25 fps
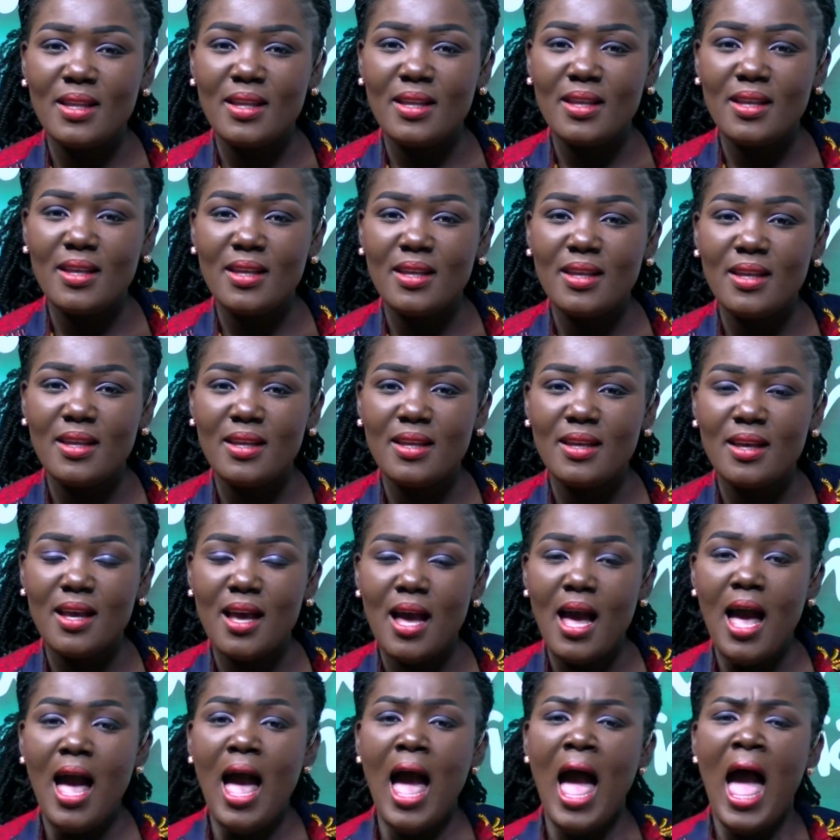
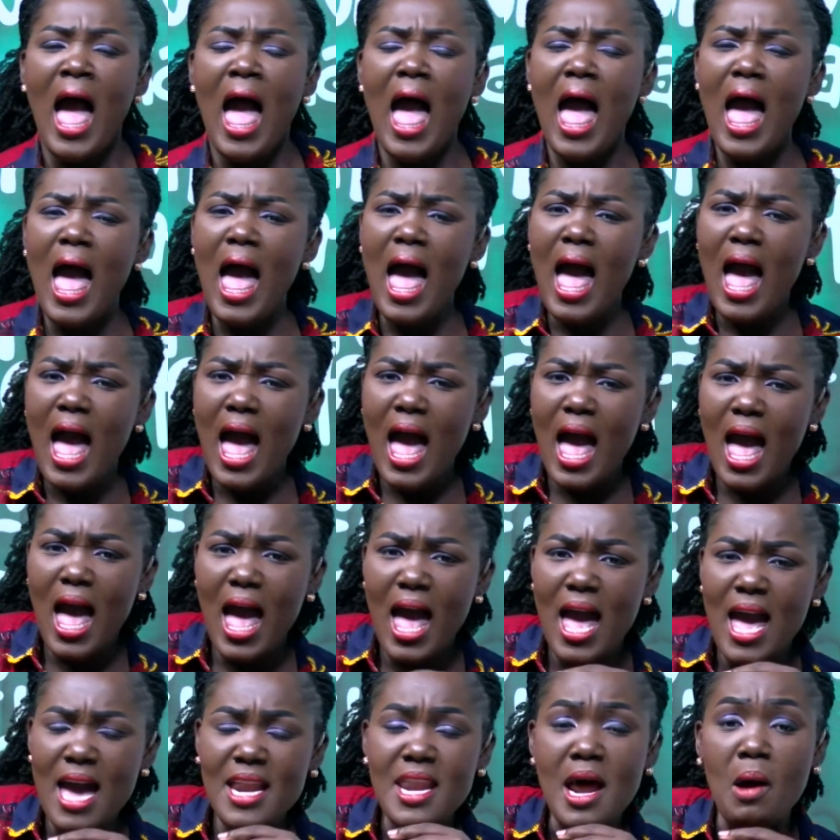baby? Hey,
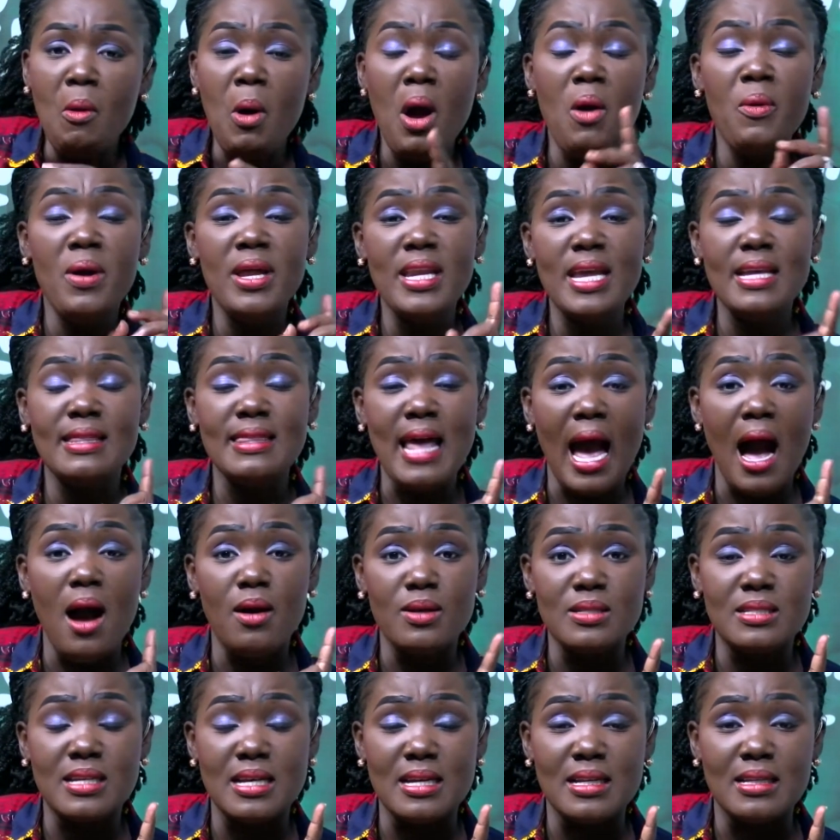and I want to win
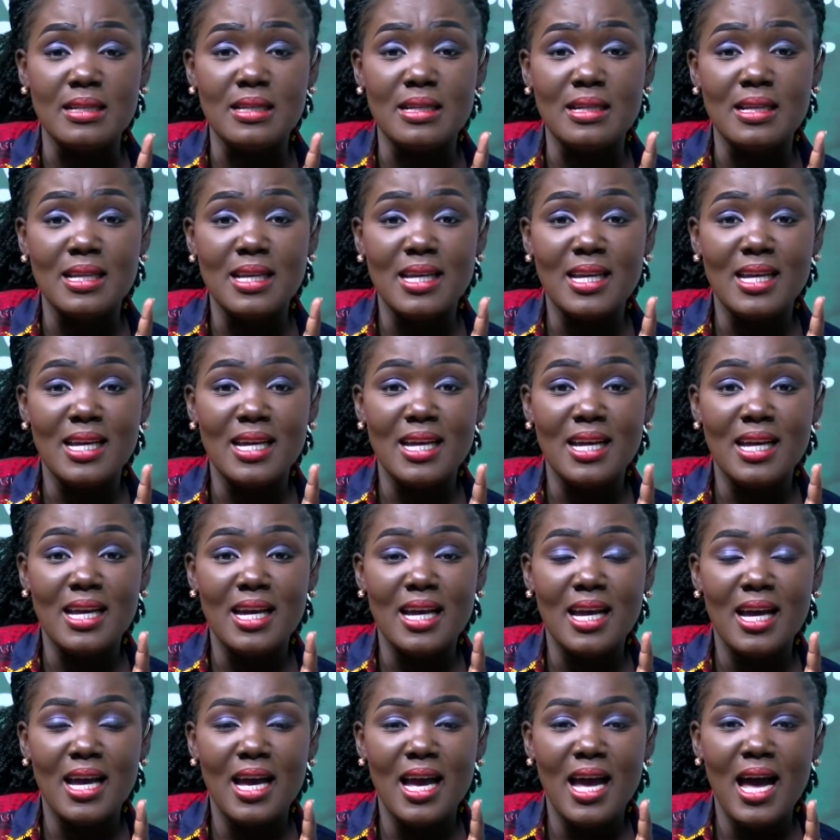1,000.
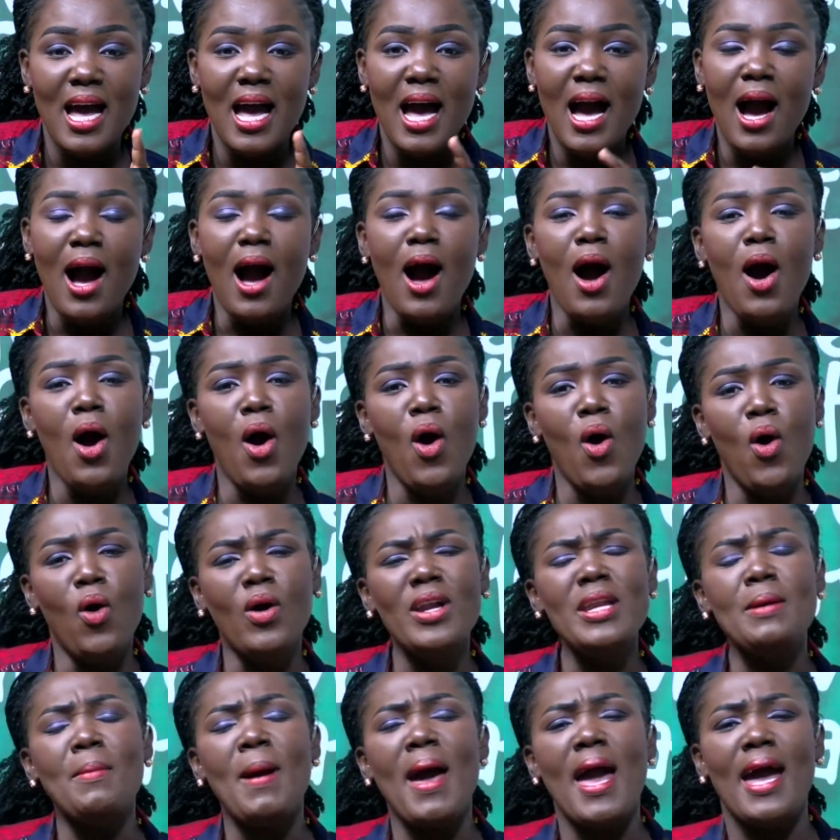Oh,
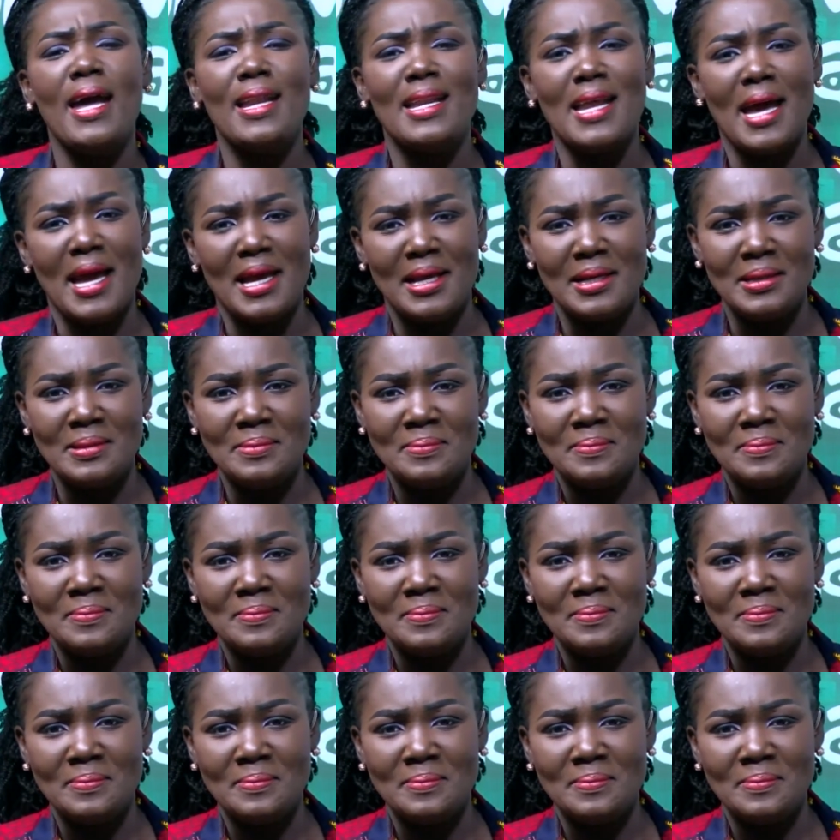what a bad day.